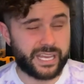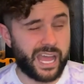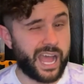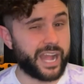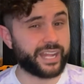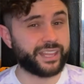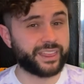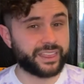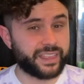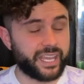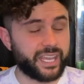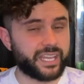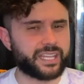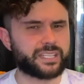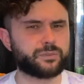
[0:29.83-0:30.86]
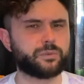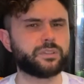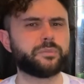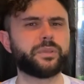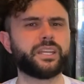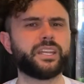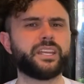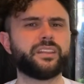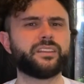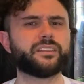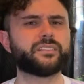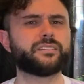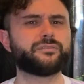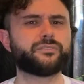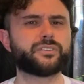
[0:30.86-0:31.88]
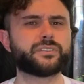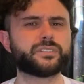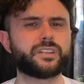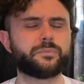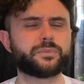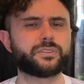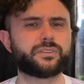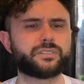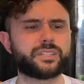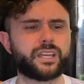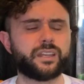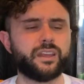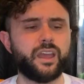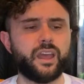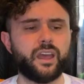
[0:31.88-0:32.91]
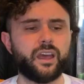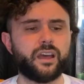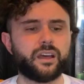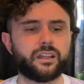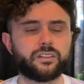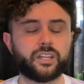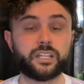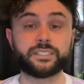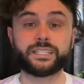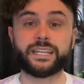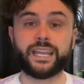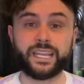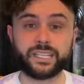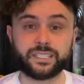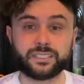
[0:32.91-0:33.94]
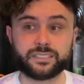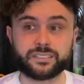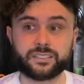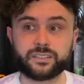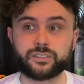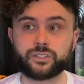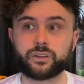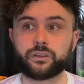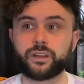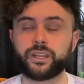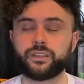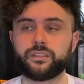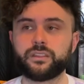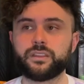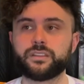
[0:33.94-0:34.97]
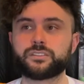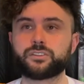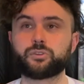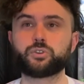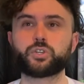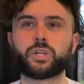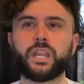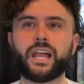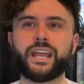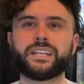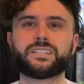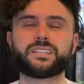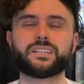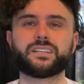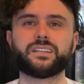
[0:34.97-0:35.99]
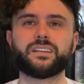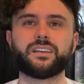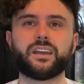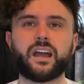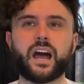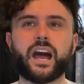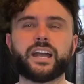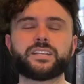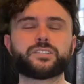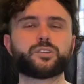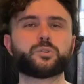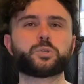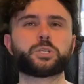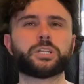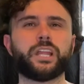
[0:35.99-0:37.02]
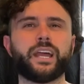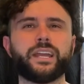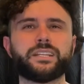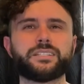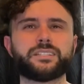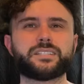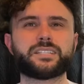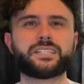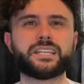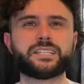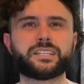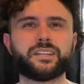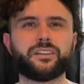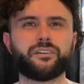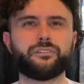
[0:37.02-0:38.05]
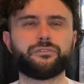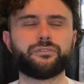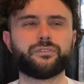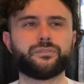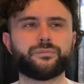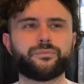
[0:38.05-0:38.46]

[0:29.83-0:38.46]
I think, is what the beginning of the first episode said. London, England, during the socialite, high socialite season of